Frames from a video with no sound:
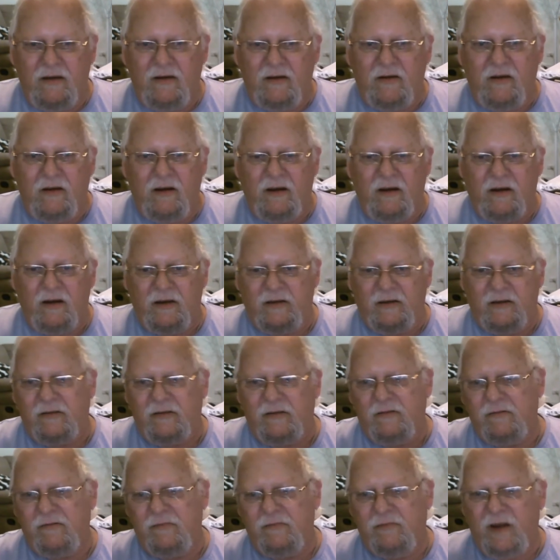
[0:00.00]
I had
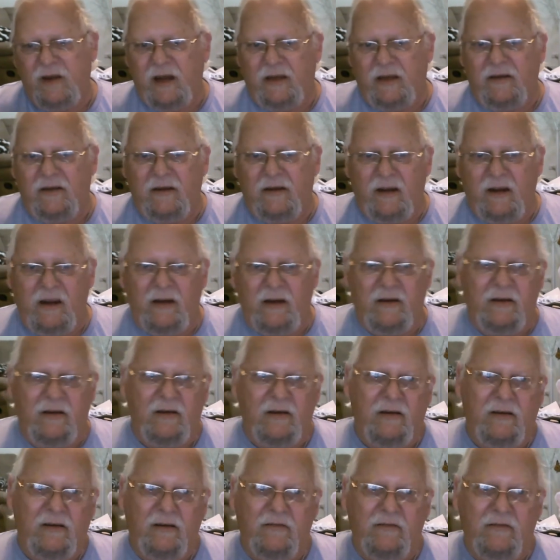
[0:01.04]
to backdate it
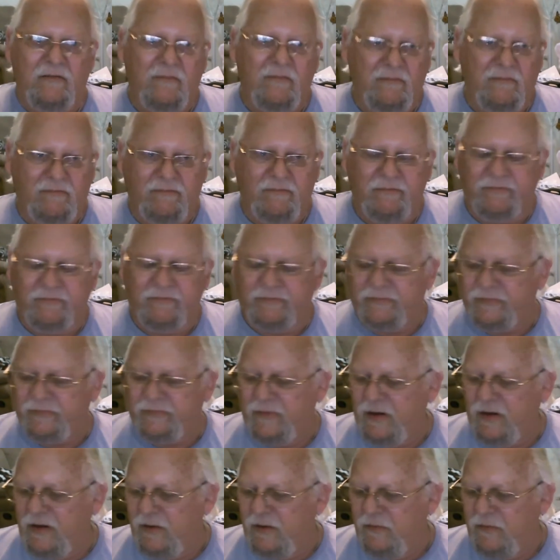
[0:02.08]
and
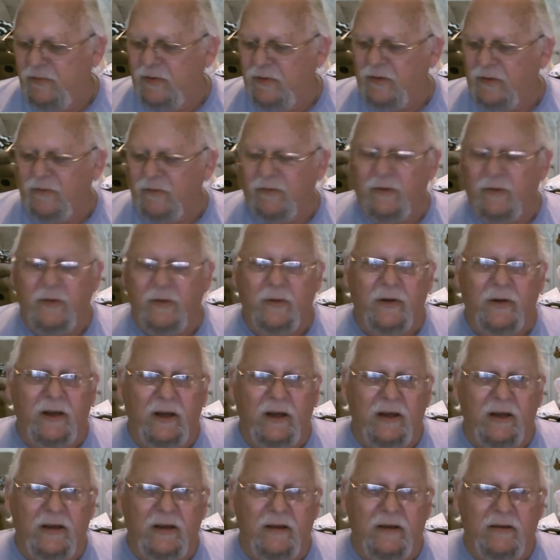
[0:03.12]
pull it forward
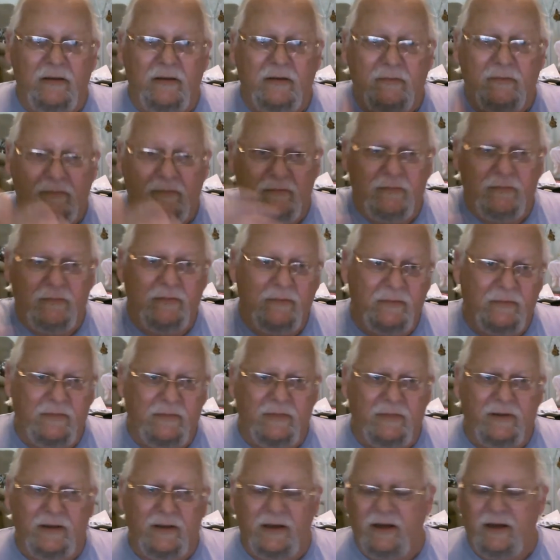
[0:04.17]
again to
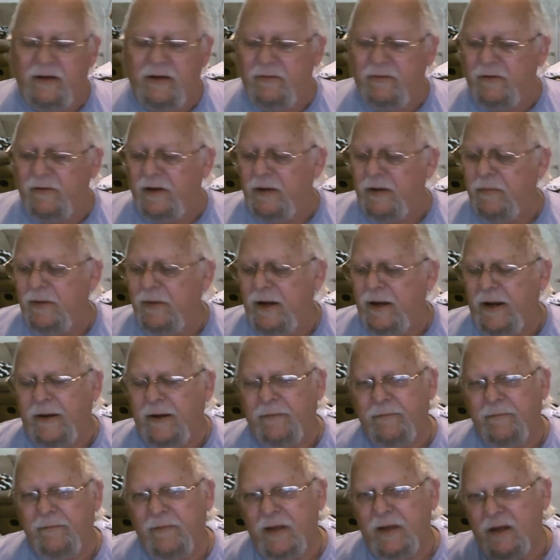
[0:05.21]
get everything back.
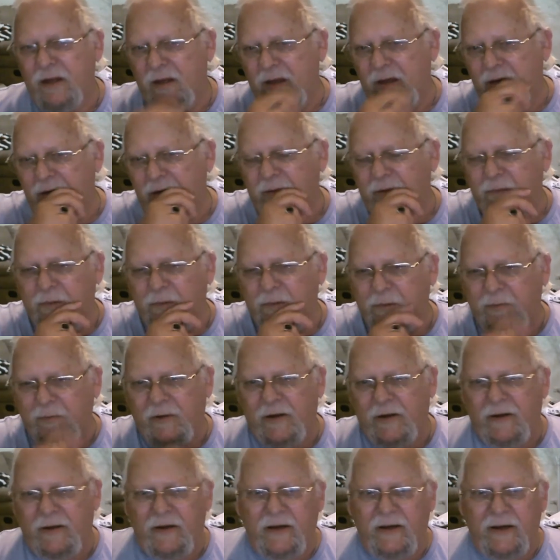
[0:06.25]
But
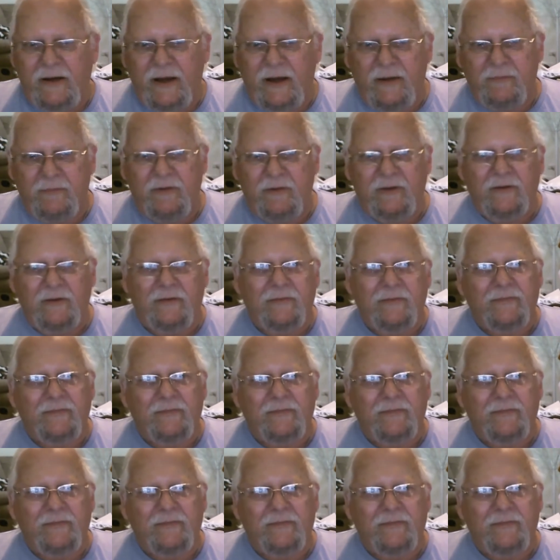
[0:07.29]
one thing happened.